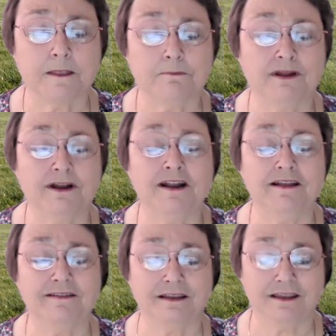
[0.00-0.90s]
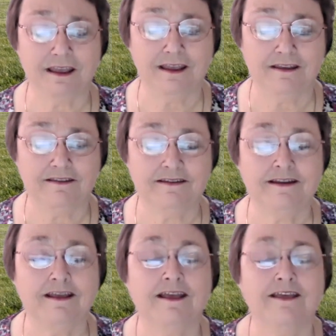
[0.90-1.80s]
But it is a yeast
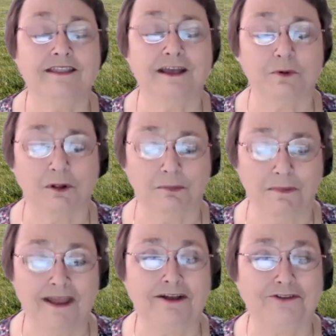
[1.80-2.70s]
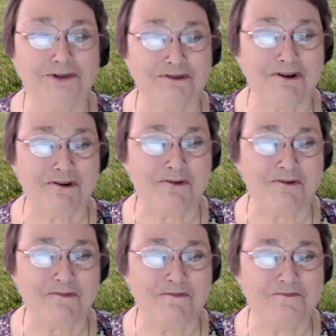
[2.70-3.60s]
that will make us grow.
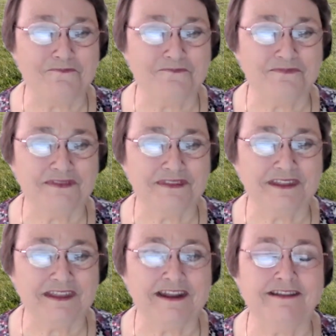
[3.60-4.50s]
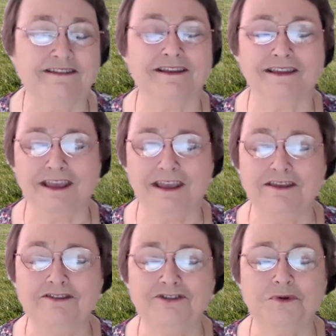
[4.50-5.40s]
It is a
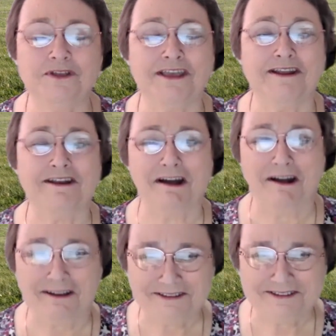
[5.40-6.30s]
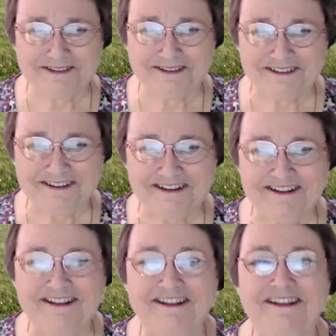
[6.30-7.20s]
yeast within us
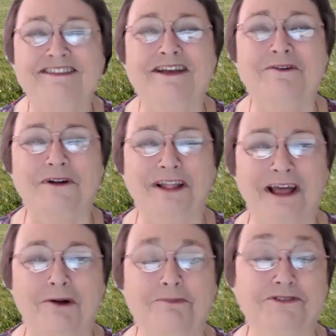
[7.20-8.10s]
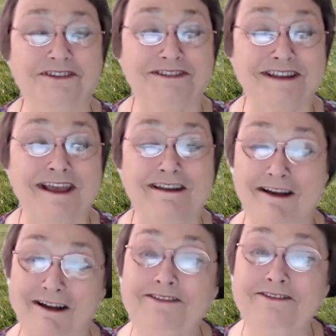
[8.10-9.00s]
that will help sustain
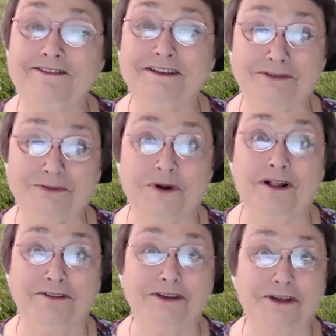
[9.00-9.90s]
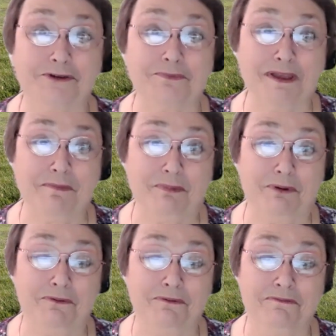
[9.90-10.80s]
us as well as other people.